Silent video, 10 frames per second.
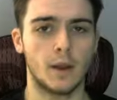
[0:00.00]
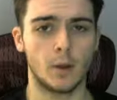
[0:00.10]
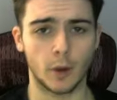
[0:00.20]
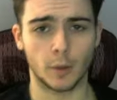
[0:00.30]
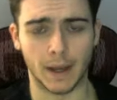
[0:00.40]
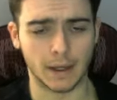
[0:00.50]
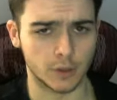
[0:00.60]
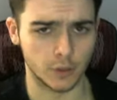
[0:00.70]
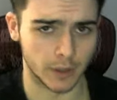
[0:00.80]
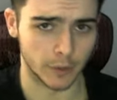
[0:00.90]
Welcome back
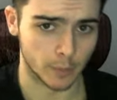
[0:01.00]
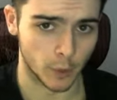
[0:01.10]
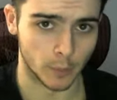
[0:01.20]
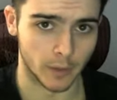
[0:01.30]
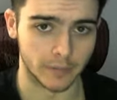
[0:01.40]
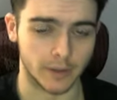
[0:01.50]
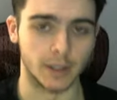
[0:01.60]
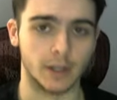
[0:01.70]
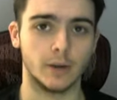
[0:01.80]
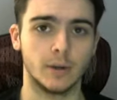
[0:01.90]
to another Pokemon
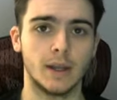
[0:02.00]
video.